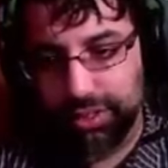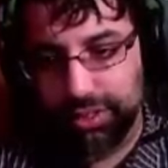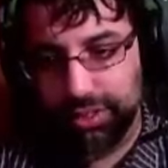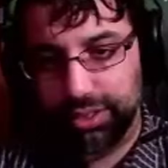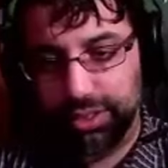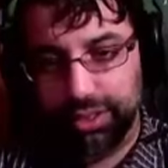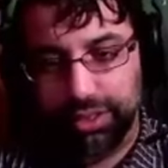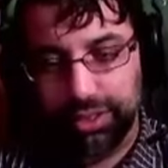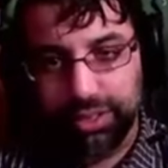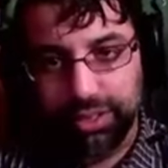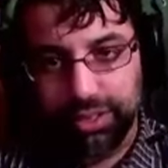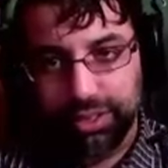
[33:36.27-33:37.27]

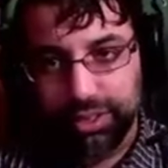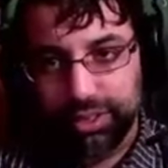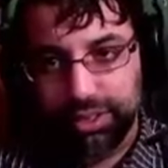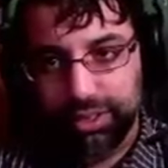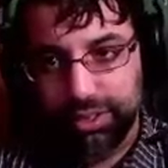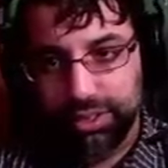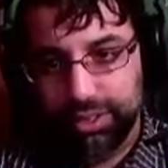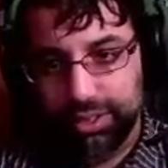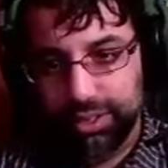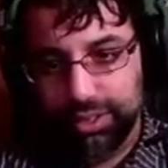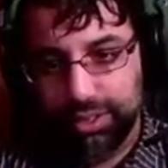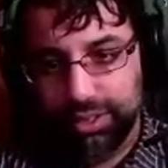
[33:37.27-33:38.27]

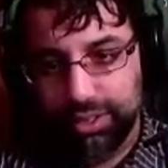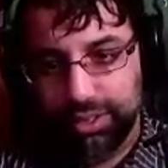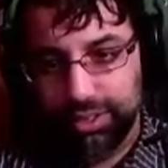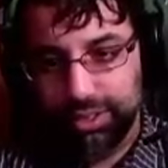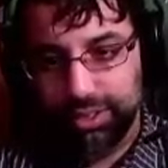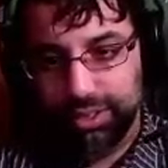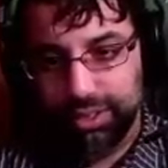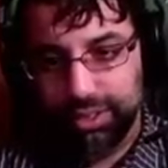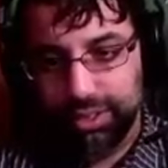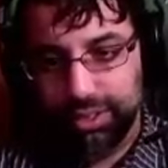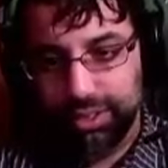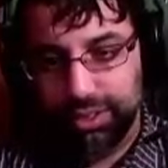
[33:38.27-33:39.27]

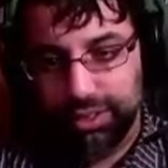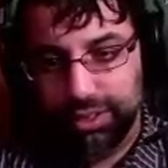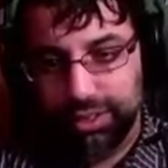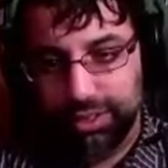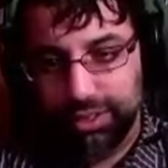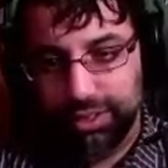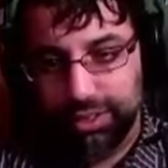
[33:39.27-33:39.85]
Nothing is said.